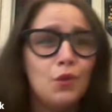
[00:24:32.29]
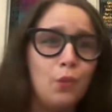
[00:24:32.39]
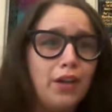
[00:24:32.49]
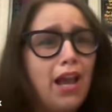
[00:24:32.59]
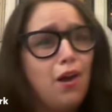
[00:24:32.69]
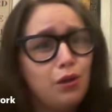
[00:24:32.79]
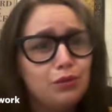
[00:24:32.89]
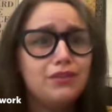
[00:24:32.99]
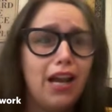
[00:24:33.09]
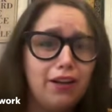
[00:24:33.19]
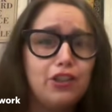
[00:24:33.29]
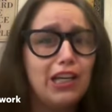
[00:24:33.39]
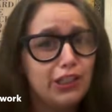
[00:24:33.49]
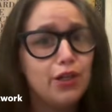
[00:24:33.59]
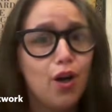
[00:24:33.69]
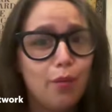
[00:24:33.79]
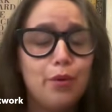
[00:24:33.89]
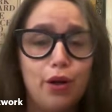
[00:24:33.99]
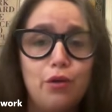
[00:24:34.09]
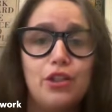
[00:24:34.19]
we're now kind of changing our
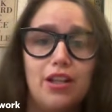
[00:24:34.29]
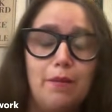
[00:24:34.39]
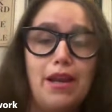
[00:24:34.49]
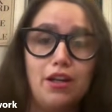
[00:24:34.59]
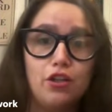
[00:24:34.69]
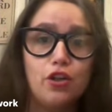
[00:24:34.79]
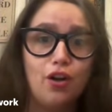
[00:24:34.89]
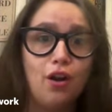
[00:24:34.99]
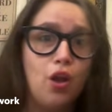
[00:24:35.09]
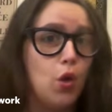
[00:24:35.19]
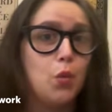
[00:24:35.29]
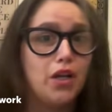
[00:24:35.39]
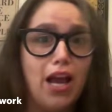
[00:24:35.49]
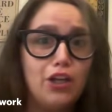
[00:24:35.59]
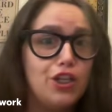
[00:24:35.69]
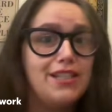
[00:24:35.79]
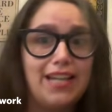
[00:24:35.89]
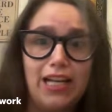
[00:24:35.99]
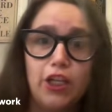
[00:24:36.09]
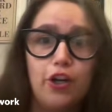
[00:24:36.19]
approach and making sure we're not just
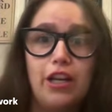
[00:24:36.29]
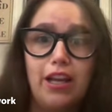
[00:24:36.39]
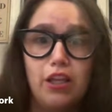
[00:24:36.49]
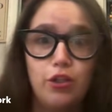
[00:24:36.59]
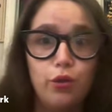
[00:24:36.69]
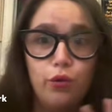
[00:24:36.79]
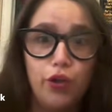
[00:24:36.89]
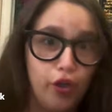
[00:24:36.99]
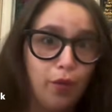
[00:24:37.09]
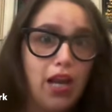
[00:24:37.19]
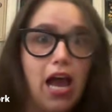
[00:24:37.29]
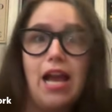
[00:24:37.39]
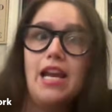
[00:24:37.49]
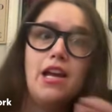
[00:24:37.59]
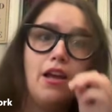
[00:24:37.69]
tailoring it to the human eye,